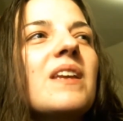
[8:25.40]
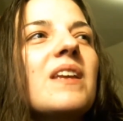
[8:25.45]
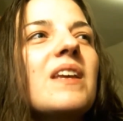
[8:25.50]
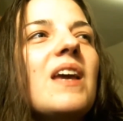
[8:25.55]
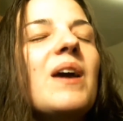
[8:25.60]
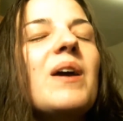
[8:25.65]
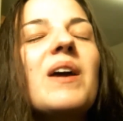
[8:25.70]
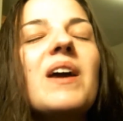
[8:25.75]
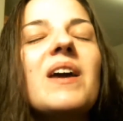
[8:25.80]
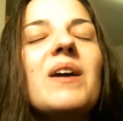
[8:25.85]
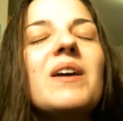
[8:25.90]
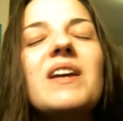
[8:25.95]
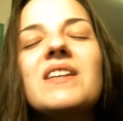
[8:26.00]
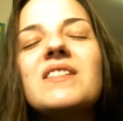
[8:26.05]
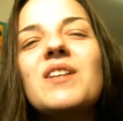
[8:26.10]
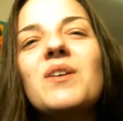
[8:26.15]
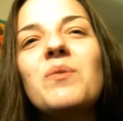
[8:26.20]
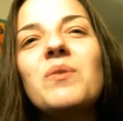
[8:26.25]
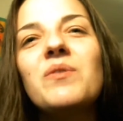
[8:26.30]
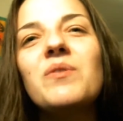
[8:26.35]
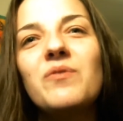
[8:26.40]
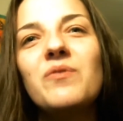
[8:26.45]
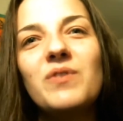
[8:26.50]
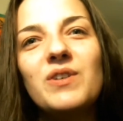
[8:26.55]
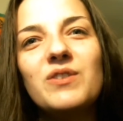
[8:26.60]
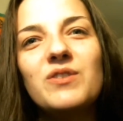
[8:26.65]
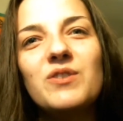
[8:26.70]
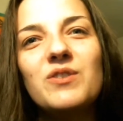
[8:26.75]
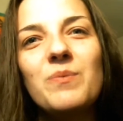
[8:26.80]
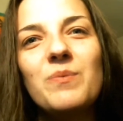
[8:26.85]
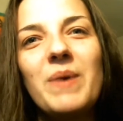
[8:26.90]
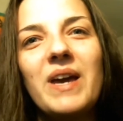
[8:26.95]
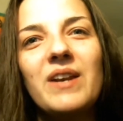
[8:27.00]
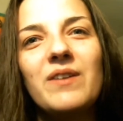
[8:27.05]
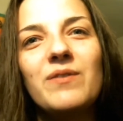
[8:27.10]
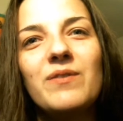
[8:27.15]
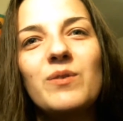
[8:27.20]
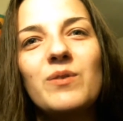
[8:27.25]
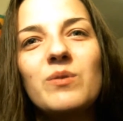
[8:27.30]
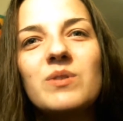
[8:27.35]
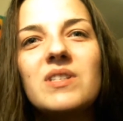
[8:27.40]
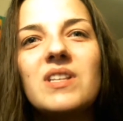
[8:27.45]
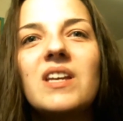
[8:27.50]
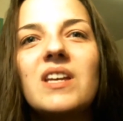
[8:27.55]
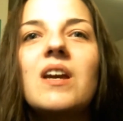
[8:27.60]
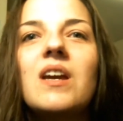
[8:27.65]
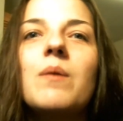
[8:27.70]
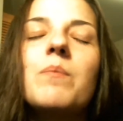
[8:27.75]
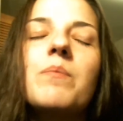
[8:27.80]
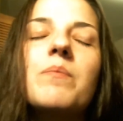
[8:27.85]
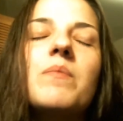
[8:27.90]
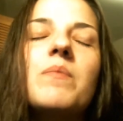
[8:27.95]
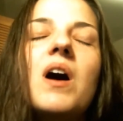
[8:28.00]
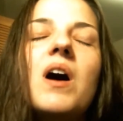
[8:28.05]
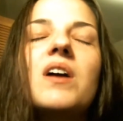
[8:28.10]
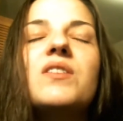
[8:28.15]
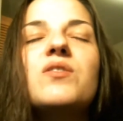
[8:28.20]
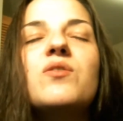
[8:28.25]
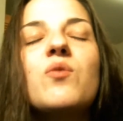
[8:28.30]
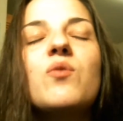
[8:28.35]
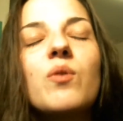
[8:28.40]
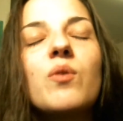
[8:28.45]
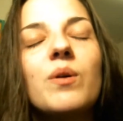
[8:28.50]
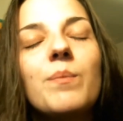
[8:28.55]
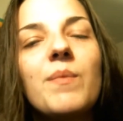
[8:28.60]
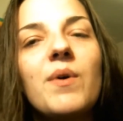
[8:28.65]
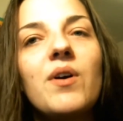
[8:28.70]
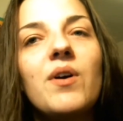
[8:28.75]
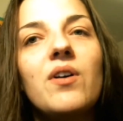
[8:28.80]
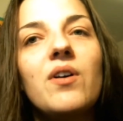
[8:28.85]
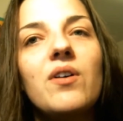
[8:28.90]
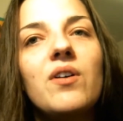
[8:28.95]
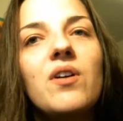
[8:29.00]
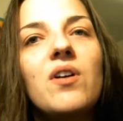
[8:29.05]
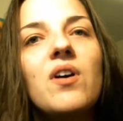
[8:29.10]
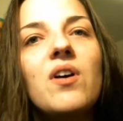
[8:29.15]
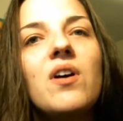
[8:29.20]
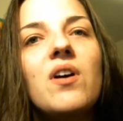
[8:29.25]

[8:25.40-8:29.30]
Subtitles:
I guess I wouldn't feel so bad if it was like a normal